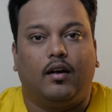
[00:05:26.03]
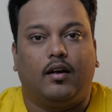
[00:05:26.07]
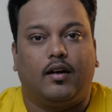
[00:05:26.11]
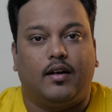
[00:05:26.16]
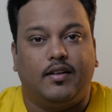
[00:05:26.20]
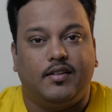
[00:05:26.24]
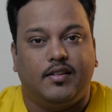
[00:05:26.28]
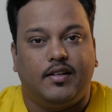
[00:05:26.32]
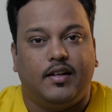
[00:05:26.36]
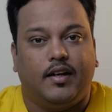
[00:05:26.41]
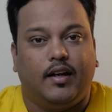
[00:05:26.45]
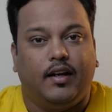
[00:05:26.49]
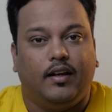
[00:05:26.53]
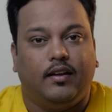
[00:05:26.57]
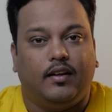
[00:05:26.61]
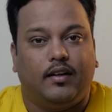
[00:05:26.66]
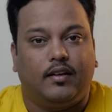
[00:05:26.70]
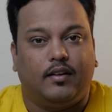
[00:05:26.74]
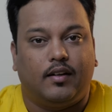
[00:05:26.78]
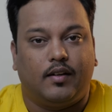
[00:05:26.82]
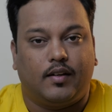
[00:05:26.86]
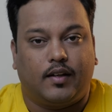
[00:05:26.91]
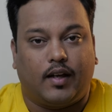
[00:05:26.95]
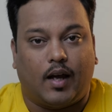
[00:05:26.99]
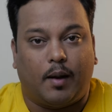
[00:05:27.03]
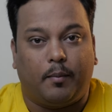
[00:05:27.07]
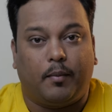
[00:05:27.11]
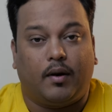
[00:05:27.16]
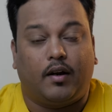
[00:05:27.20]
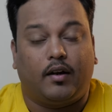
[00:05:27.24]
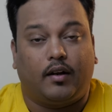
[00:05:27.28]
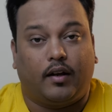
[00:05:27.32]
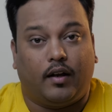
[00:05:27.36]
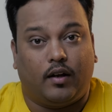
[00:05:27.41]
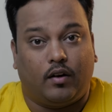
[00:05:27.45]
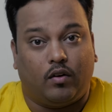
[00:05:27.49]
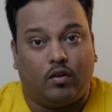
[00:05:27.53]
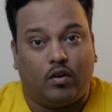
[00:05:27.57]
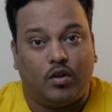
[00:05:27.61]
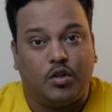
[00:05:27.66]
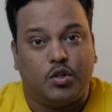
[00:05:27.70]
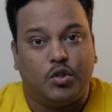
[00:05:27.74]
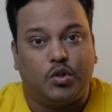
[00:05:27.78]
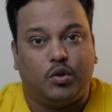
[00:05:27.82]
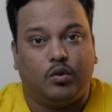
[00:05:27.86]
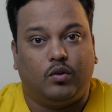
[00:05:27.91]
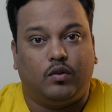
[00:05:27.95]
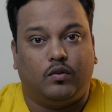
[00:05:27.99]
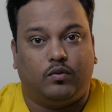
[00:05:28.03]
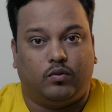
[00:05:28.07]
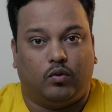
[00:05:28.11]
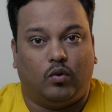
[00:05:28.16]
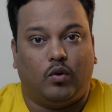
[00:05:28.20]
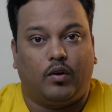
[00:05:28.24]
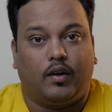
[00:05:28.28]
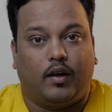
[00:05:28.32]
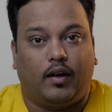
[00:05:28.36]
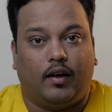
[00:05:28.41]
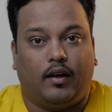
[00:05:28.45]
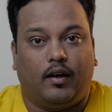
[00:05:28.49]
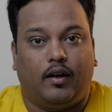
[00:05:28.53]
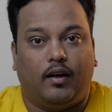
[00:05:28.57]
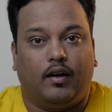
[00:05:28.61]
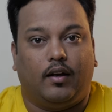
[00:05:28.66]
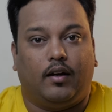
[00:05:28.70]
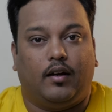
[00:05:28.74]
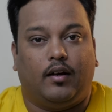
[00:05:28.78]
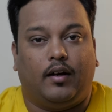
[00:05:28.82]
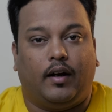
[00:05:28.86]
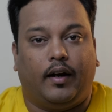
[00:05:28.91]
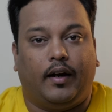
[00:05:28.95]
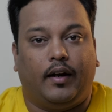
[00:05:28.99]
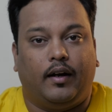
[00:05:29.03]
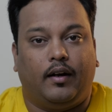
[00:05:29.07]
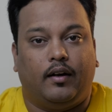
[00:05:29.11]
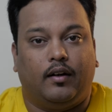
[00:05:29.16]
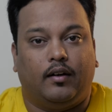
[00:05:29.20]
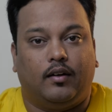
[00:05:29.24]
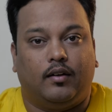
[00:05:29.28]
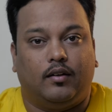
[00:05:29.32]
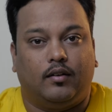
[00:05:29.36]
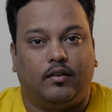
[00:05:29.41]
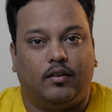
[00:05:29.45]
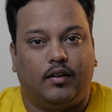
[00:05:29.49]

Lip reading: Considering that this camera cannot shoot 4K and